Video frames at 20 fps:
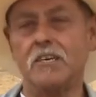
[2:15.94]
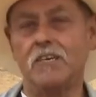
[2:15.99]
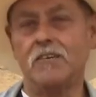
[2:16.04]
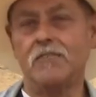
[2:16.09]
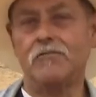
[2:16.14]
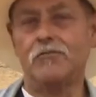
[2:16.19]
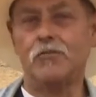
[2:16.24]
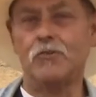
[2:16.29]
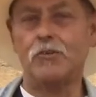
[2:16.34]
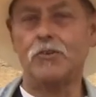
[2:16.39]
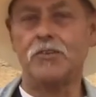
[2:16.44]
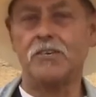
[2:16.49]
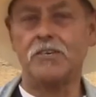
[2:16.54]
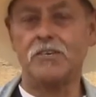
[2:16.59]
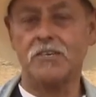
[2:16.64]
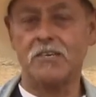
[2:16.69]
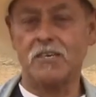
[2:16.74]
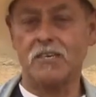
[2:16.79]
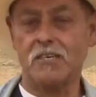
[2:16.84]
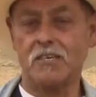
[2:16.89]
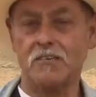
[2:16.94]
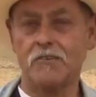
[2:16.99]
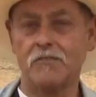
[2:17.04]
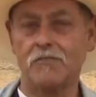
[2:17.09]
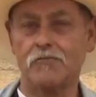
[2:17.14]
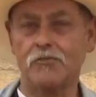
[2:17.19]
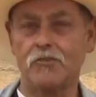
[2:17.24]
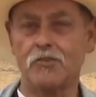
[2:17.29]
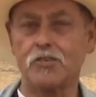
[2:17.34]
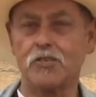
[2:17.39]
for the uh,
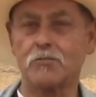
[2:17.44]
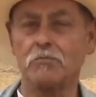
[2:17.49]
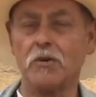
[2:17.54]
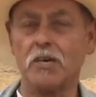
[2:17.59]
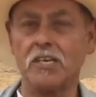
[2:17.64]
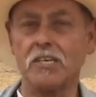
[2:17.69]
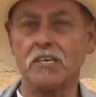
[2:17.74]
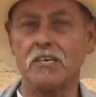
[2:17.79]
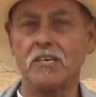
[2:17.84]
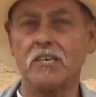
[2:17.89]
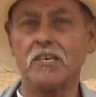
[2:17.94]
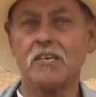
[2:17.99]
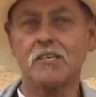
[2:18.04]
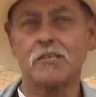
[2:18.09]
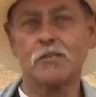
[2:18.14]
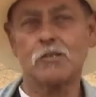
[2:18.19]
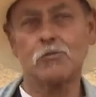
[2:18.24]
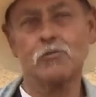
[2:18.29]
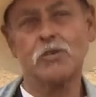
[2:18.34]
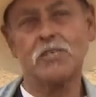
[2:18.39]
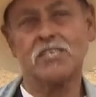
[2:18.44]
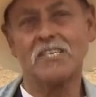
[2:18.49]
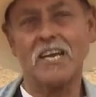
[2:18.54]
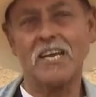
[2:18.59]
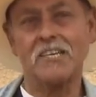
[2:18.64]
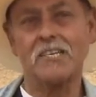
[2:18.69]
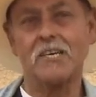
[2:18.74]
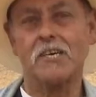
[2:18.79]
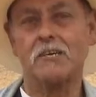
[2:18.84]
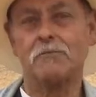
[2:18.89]
for this money. So we
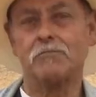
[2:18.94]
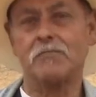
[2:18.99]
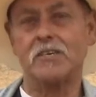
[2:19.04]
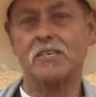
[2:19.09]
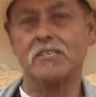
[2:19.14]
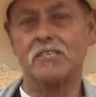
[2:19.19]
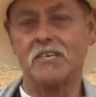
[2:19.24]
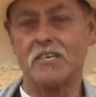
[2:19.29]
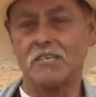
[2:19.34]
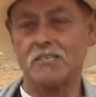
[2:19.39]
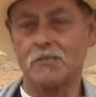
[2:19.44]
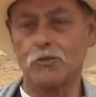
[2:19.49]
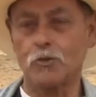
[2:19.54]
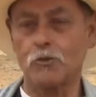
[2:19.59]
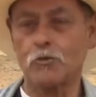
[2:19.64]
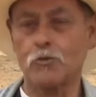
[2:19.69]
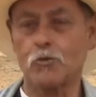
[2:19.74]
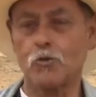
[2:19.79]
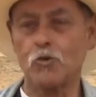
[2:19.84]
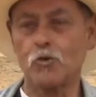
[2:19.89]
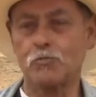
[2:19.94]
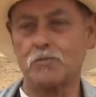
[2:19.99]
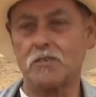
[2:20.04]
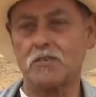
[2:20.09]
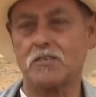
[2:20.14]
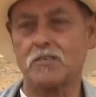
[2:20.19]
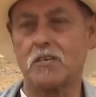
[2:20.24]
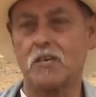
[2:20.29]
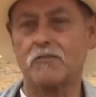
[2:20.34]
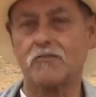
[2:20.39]
signed up as, as youth groups
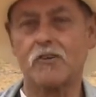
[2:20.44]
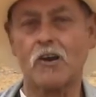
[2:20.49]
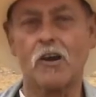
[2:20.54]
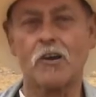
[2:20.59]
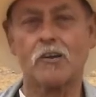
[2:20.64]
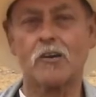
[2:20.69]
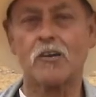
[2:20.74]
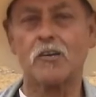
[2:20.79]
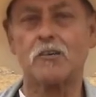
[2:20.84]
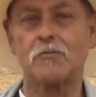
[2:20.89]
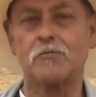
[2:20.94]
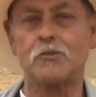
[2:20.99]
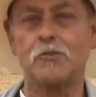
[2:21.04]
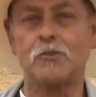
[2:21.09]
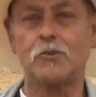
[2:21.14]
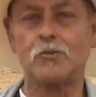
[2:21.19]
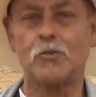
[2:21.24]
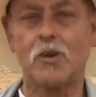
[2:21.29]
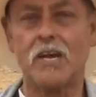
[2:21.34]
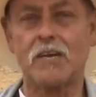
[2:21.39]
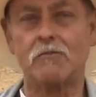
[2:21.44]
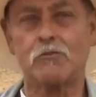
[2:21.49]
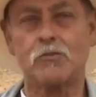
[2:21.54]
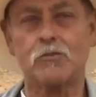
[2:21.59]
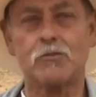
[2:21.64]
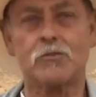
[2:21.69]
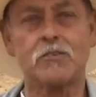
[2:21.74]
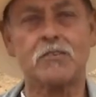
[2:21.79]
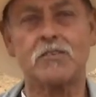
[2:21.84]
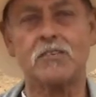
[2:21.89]
and stuff, car clubs, New
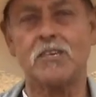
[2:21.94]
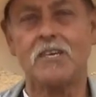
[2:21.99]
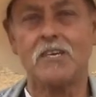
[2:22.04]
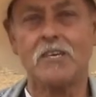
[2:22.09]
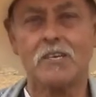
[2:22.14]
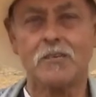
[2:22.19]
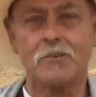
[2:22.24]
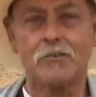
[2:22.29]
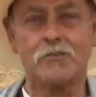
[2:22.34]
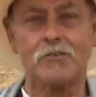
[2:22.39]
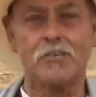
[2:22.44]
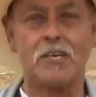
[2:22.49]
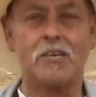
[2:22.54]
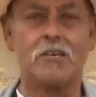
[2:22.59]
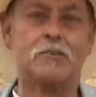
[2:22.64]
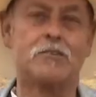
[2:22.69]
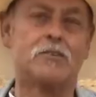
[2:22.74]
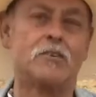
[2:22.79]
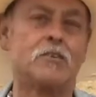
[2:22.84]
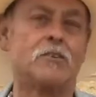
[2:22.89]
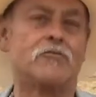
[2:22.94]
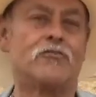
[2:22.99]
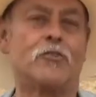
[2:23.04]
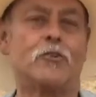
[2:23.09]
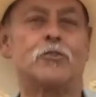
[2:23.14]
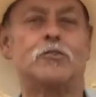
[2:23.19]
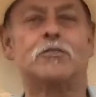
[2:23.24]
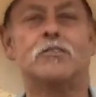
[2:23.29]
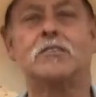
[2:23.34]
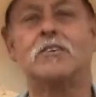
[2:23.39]
Arrivals and Crusaders, other
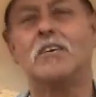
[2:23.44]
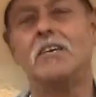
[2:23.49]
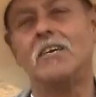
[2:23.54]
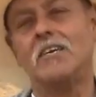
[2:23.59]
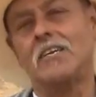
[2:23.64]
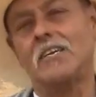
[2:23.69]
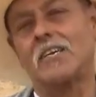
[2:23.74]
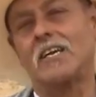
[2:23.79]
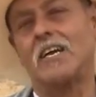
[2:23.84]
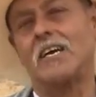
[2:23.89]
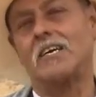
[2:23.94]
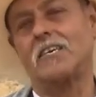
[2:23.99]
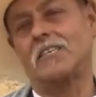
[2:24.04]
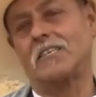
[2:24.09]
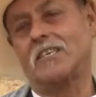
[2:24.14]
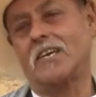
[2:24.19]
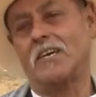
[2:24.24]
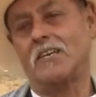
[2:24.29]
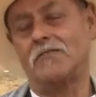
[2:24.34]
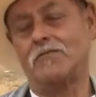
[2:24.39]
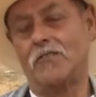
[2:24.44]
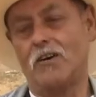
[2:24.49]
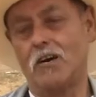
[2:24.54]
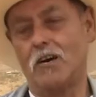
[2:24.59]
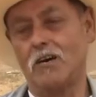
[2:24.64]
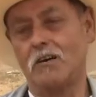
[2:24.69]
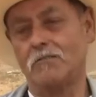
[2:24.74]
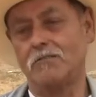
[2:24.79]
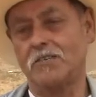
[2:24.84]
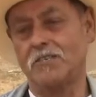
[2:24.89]
folks got, got
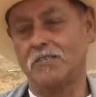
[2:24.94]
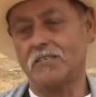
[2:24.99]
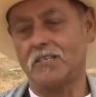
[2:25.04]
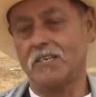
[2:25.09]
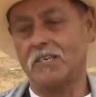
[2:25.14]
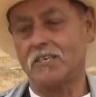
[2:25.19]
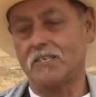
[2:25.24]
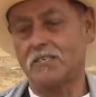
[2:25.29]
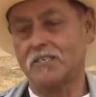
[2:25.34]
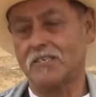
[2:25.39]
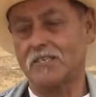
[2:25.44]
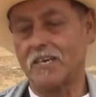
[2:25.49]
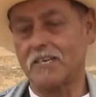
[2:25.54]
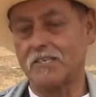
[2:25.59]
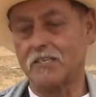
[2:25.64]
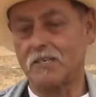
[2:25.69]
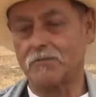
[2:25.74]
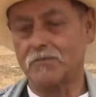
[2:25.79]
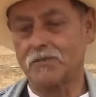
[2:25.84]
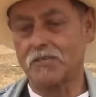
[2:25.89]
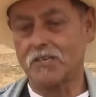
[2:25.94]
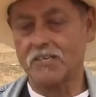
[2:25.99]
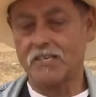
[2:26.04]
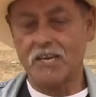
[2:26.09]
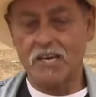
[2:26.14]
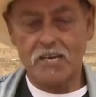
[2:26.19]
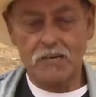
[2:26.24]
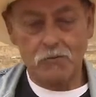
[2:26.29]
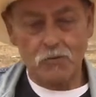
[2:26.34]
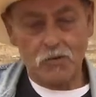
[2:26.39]
involved and uh, signed up and said,
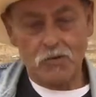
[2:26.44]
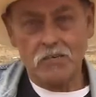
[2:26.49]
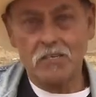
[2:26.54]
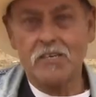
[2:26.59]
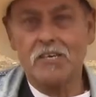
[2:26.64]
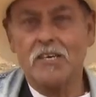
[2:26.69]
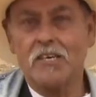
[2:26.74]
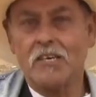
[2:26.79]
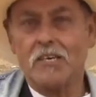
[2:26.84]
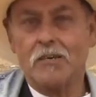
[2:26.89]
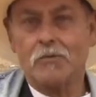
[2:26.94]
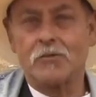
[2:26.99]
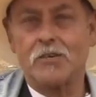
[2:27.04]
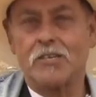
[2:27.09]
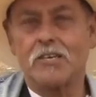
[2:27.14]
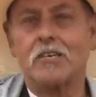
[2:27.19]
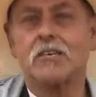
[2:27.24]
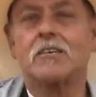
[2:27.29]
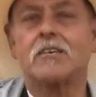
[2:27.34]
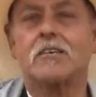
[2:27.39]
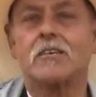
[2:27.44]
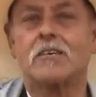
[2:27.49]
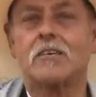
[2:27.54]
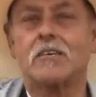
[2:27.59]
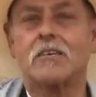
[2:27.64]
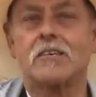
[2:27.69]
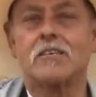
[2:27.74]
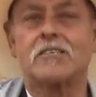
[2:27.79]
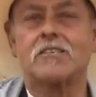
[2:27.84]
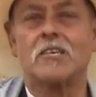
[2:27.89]
yeah, well, we think
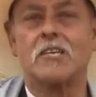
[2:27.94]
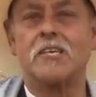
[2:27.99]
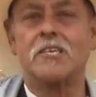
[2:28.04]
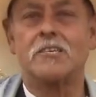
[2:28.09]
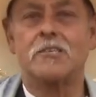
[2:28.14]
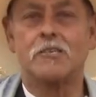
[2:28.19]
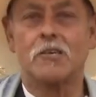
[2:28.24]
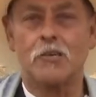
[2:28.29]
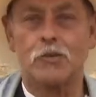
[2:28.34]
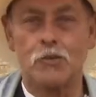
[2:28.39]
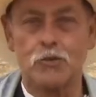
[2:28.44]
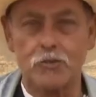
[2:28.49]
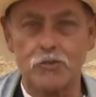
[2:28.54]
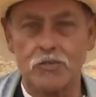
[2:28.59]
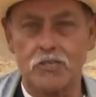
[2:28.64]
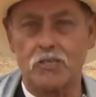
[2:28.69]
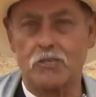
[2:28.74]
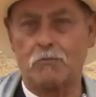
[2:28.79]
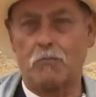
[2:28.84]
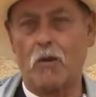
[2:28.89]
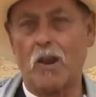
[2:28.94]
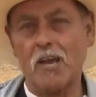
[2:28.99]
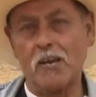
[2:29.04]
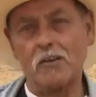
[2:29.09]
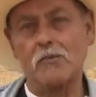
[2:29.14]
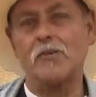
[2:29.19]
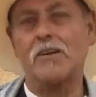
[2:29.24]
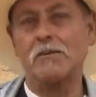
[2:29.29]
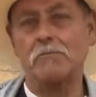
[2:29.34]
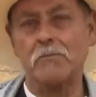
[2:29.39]
Salinas could use this block
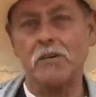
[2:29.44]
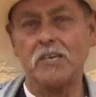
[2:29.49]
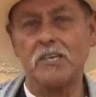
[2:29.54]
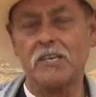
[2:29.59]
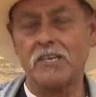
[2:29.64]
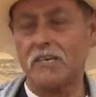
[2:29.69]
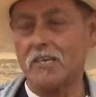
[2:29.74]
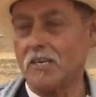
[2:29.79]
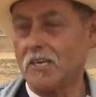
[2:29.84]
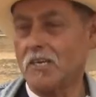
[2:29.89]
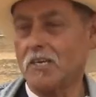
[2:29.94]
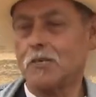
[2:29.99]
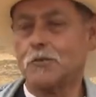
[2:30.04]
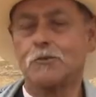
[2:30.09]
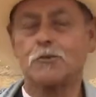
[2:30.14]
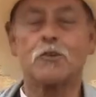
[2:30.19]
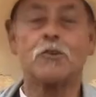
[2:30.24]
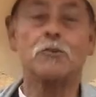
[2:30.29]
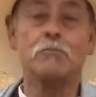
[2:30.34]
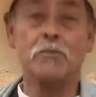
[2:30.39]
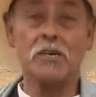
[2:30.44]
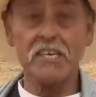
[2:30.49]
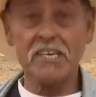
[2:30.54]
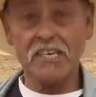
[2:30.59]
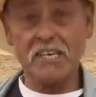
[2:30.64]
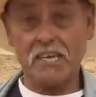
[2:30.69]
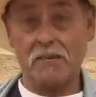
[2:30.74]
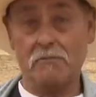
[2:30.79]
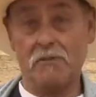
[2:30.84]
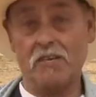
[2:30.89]
grant money. So the money
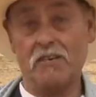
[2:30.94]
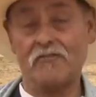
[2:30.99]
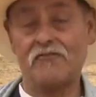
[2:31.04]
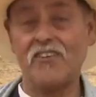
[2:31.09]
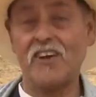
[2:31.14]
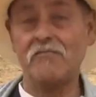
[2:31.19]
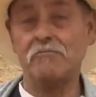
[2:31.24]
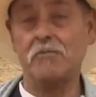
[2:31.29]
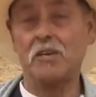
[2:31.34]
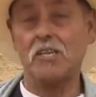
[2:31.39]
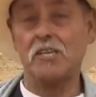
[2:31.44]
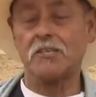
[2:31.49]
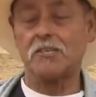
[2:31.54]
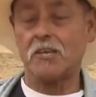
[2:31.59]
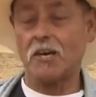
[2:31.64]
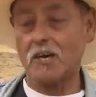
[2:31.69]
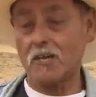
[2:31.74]
came in, $5 million.